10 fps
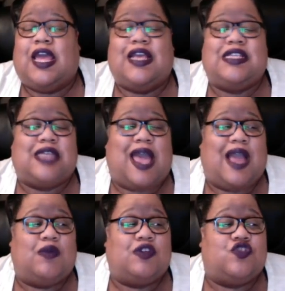it's
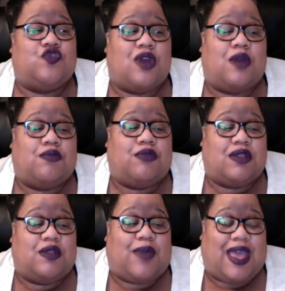like when Trump
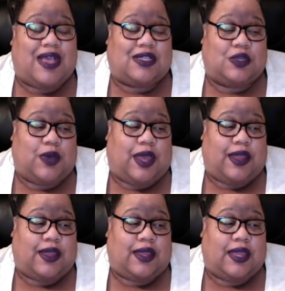brother passed away.
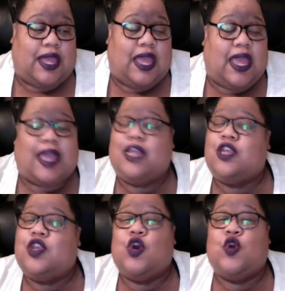
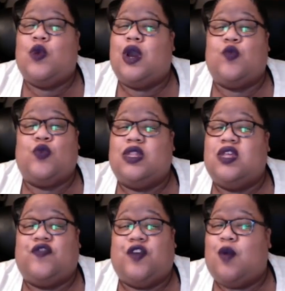And no one
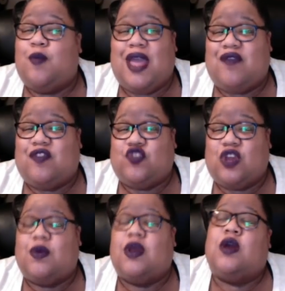really felt bad for
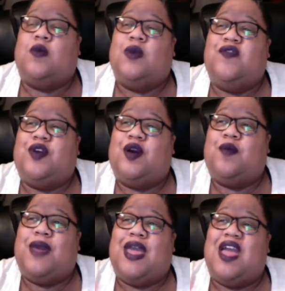Trump. We
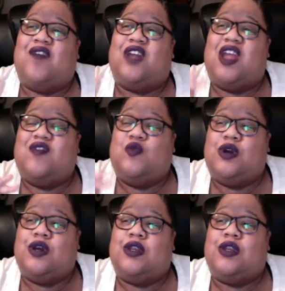felt bad for everyone